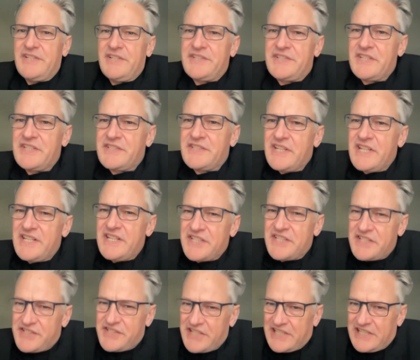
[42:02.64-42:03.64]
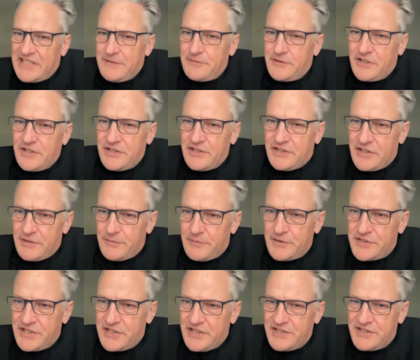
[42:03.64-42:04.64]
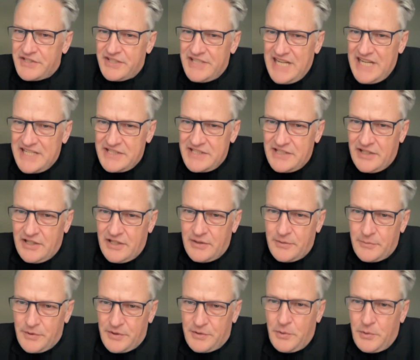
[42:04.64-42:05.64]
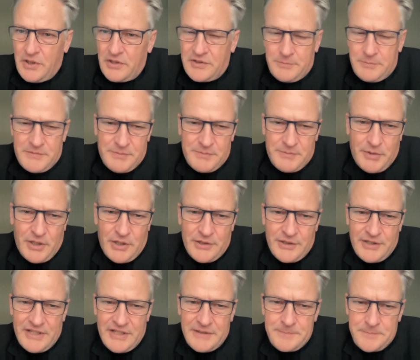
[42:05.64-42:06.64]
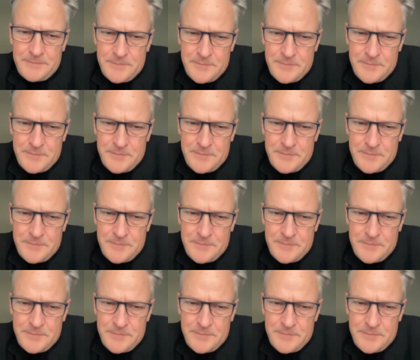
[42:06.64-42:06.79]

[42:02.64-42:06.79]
is it significant that you've returned to net art with Welcome to BioNet?